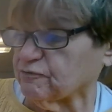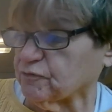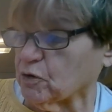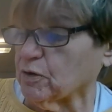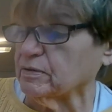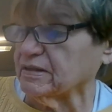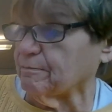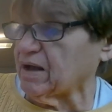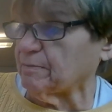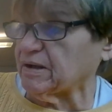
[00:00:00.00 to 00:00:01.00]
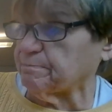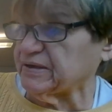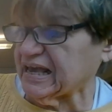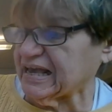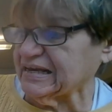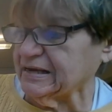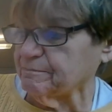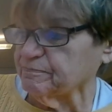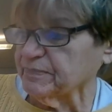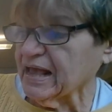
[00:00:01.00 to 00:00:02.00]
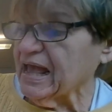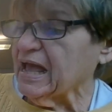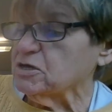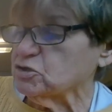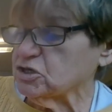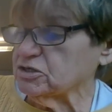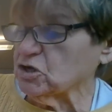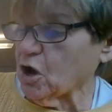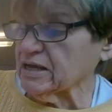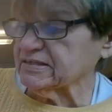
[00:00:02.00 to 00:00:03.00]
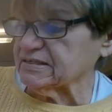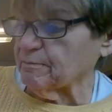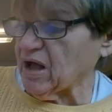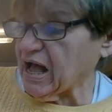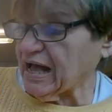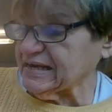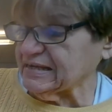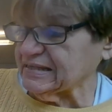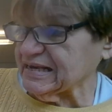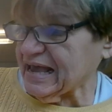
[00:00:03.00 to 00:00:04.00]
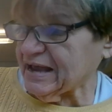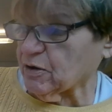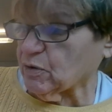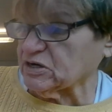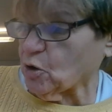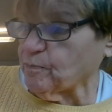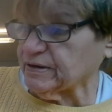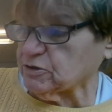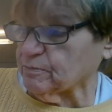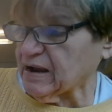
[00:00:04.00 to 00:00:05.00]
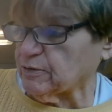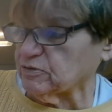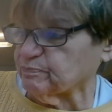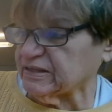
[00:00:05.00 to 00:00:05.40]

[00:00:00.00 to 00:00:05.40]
for the mamma pig. She tossed him high in the air and opened her mouth,